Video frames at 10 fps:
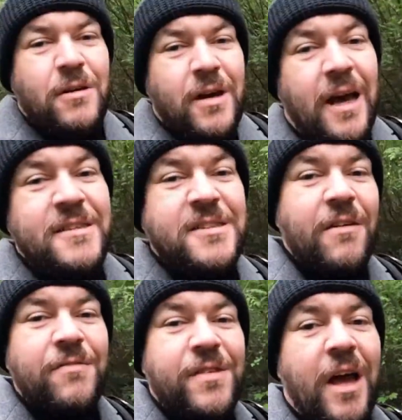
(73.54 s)
had
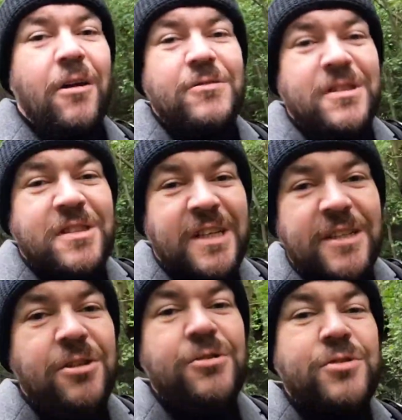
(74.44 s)

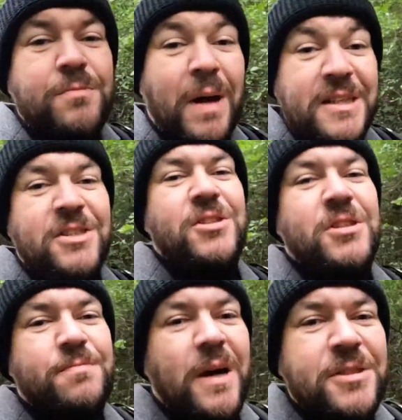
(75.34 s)
7,600
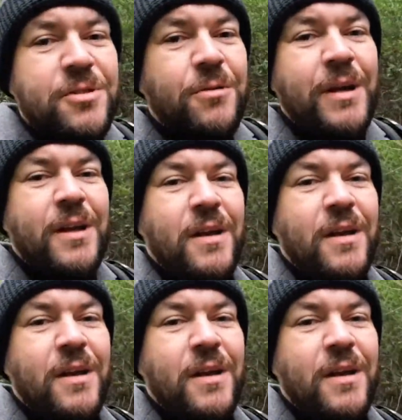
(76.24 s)
passengers pass through it.